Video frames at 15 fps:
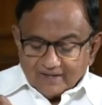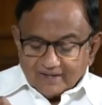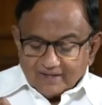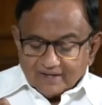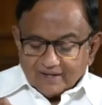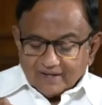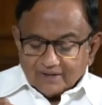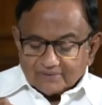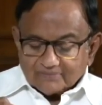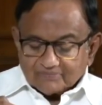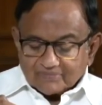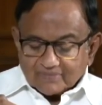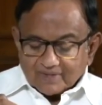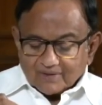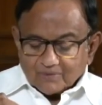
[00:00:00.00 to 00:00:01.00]
Now,
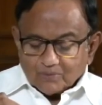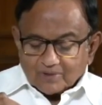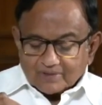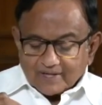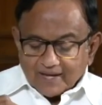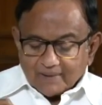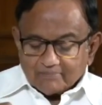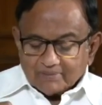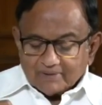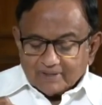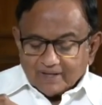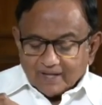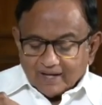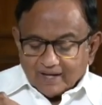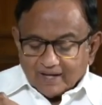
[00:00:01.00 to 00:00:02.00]
what
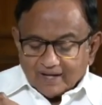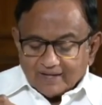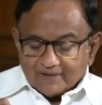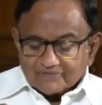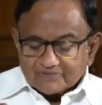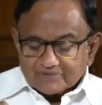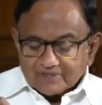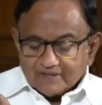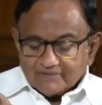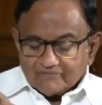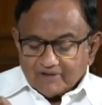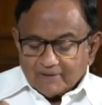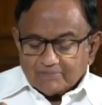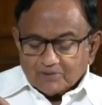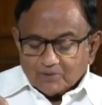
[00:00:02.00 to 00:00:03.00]
happened after
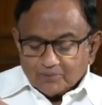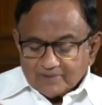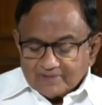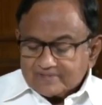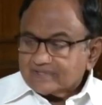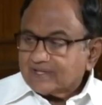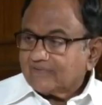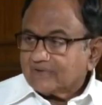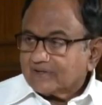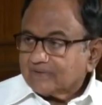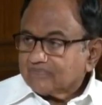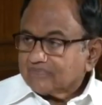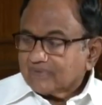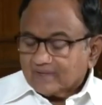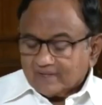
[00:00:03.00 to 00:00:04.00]
February
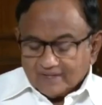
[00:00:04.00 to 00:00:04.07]
7